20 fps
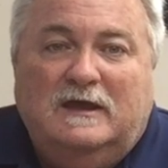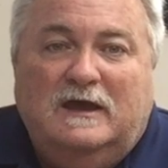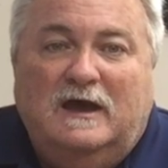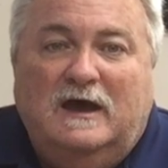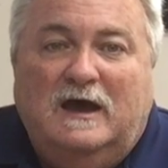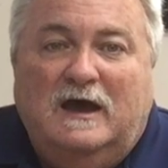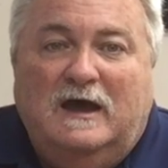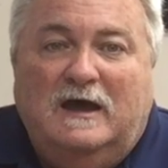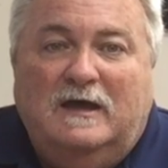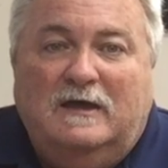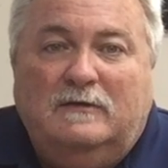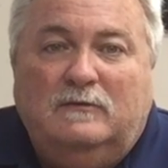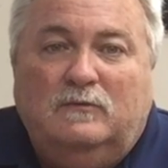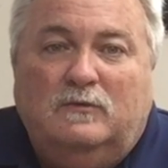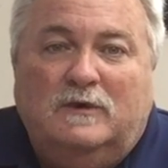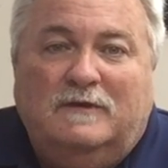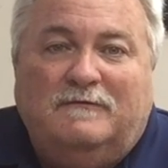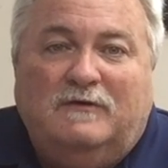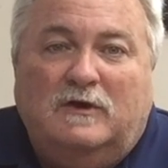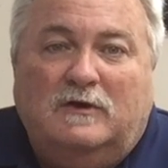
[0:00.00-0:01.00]
uh,
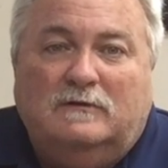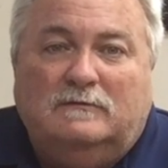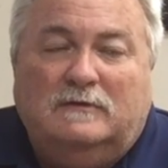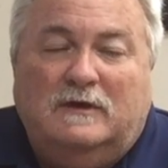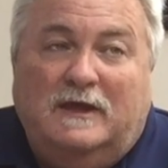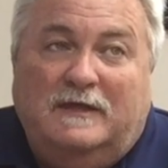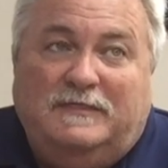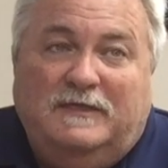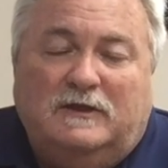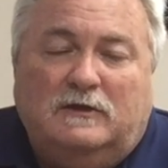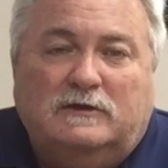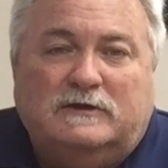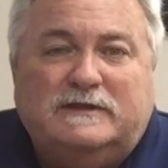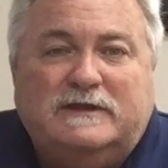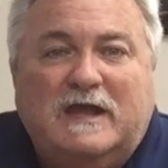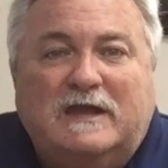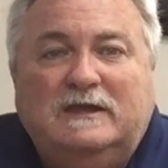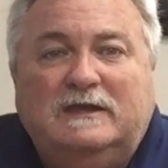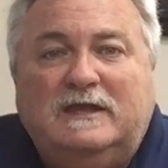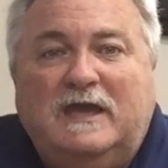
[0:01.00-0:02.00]
one of our, I think our
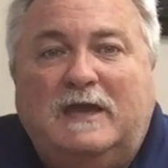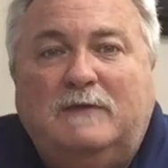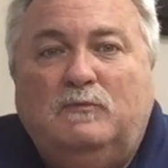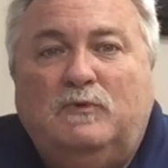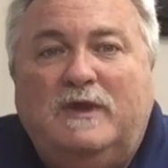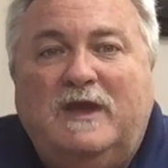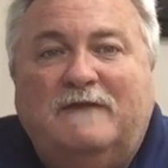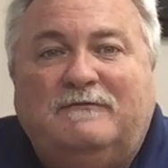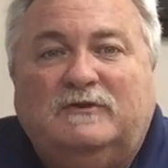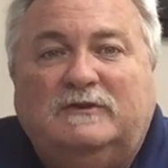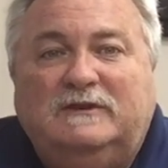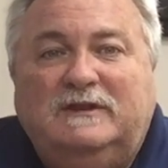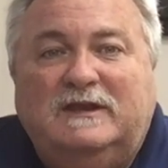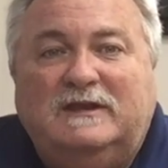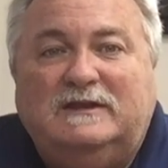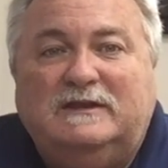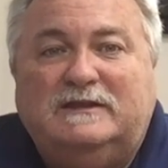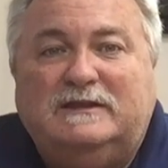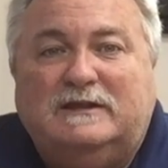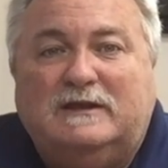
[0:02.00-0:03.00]
second game we ever
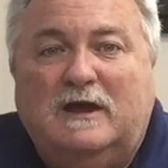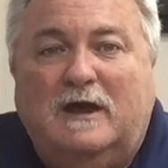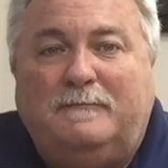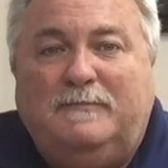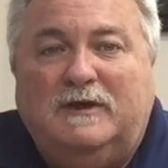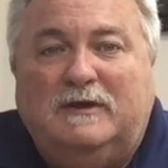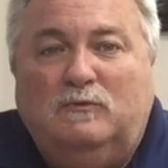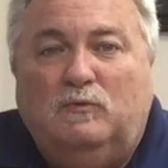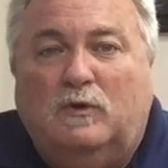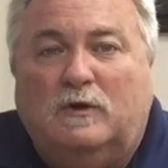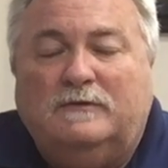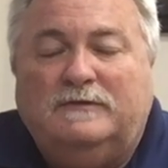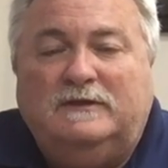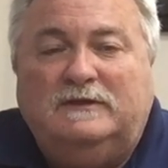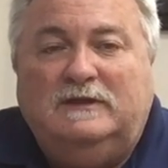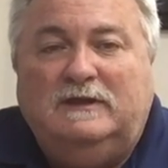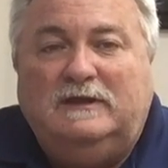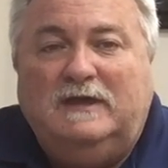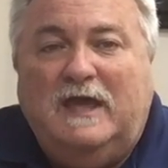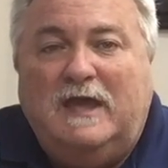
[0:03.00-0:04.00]
did as a company,
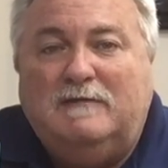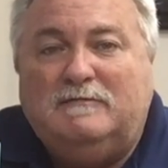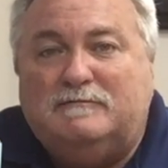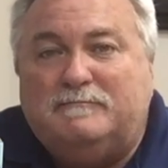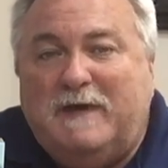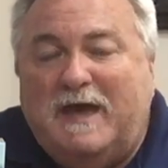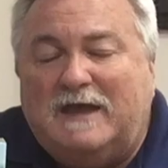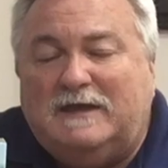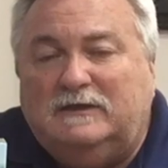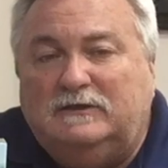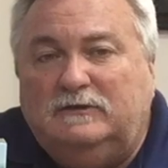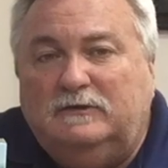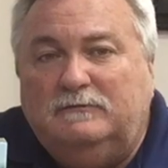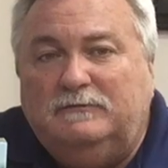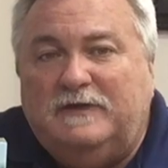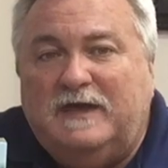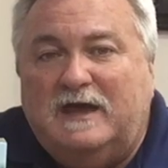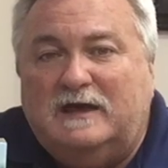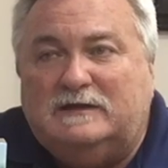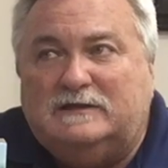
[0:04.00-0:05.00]
Worthington Games, back in
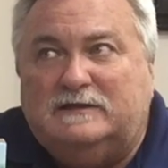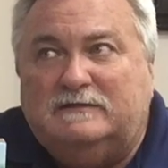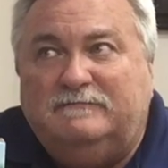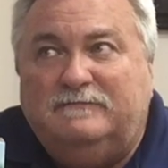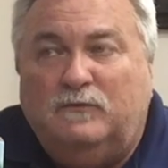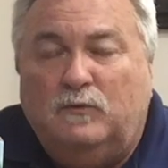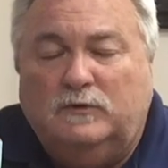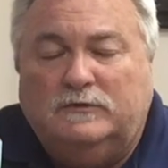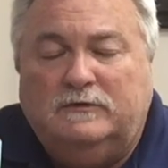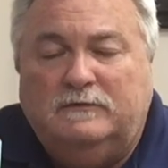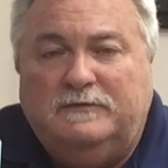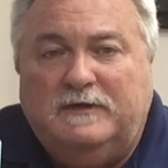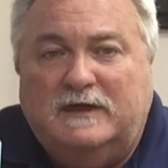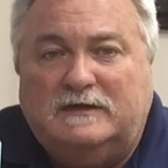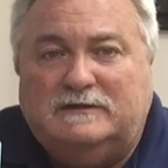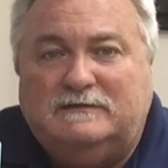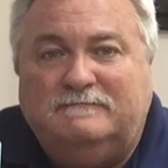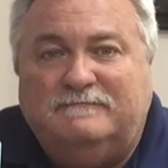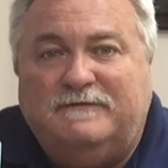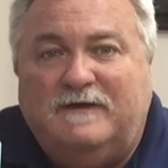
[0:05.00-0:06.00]
2004,
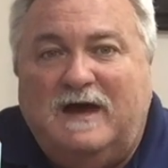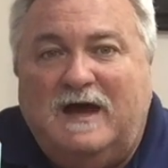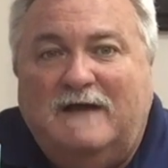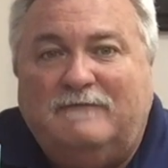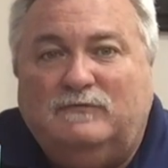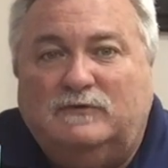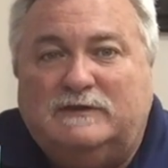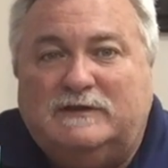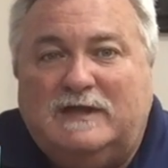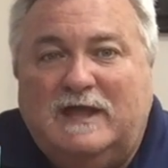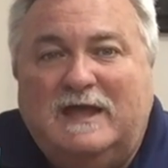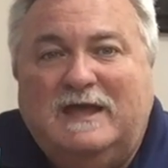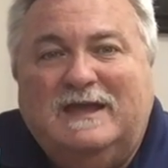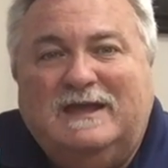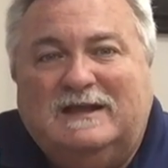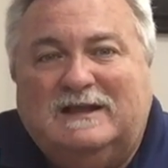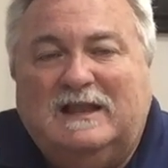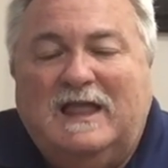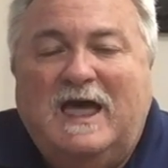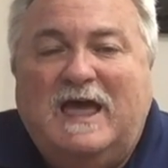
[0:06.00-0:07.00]
2005 was
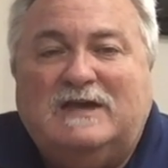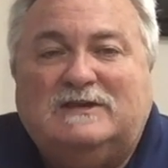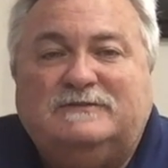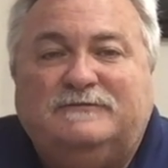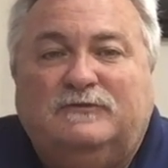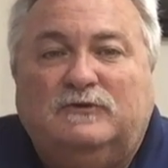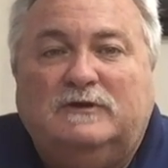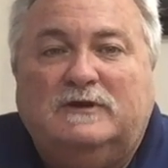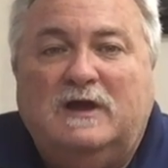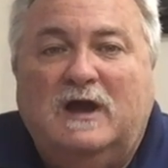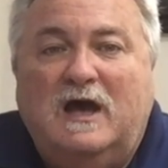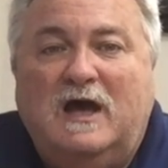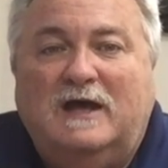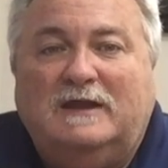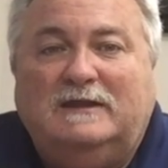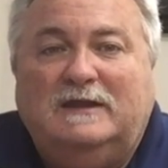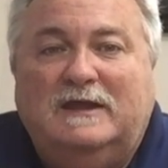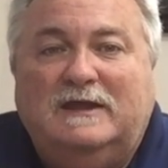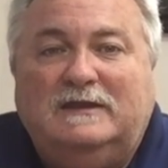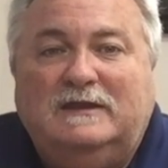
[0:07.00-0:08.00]
clash for a
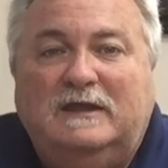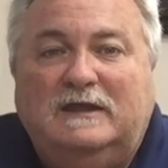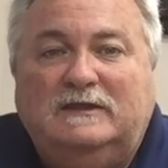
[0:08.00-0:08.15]
continent.